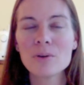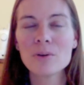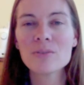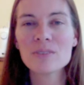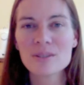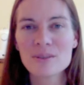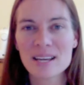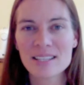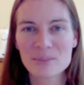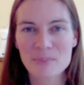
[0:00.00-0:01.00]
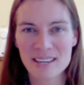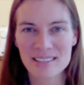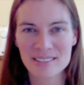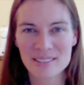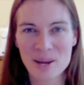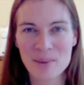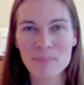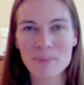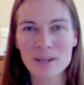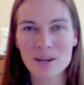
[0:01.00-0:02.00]
Move into that space
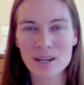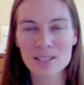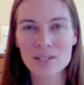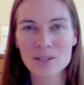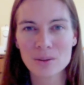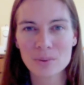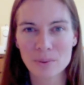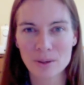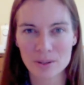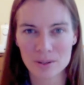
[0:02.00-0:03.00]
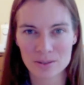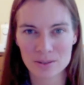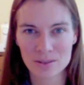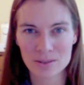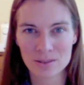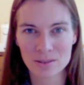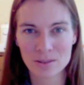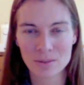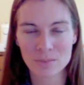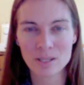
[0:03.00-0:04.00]
beyond words,
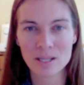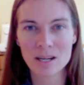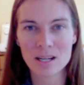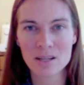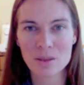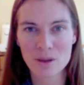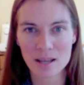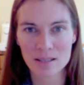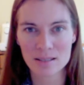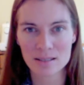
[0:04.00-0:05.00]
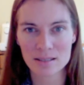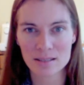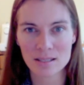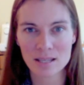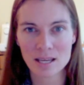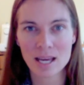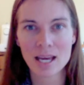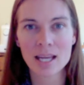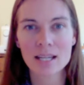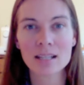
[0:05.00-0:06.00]
beyond thoughts,
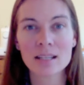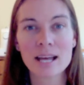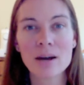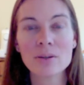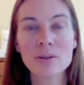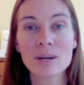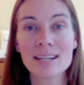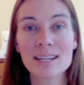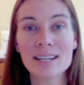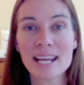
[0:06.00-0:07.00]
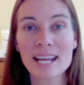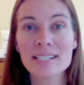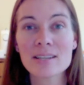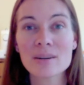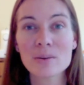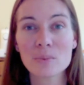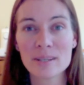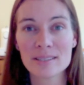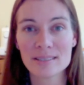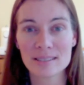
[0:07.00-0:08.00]
and allow your innate
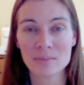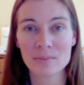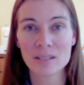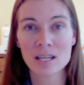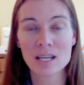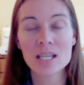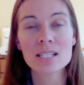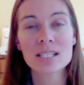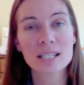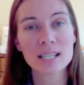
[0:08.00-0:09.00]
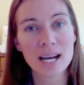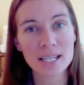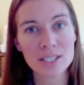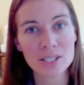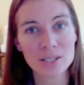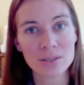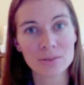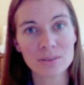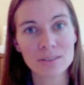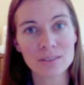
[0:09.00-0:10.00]
wisdom to guide
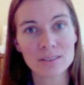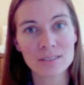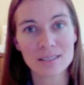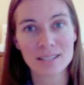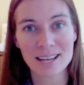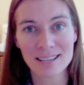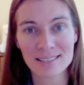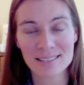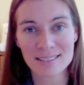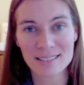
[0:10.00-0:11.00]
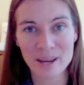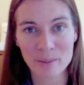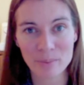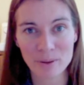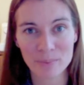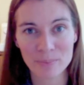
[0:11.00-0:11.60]
you to the next step.